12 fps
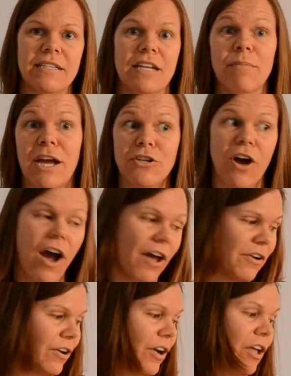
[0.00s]
And my
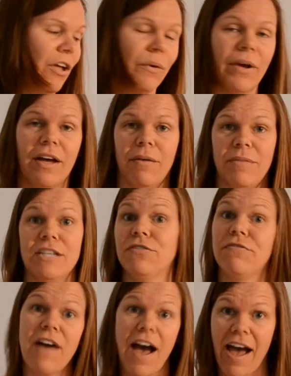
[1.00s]
daughter, who is
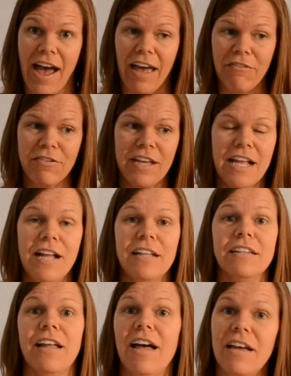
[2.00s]
5,
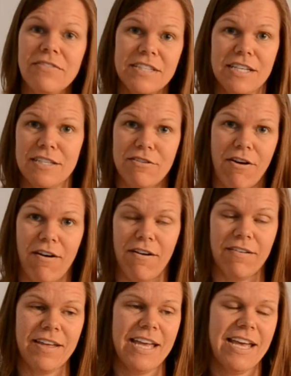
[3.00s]
loves this
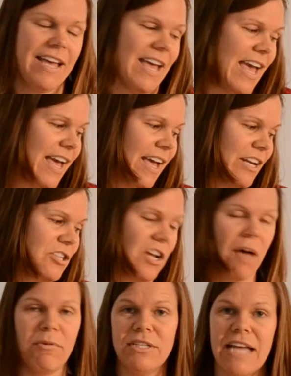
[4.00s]
song, and she
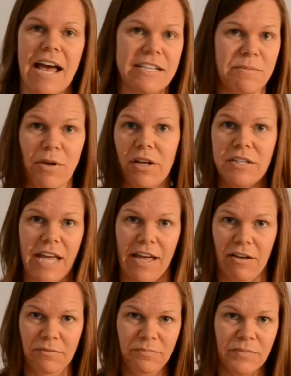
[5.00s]
almost has them all
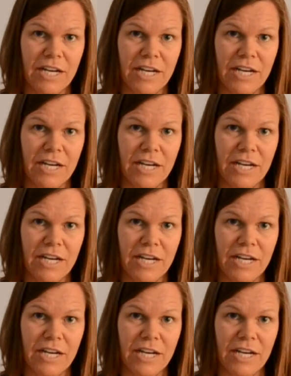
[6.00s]
down.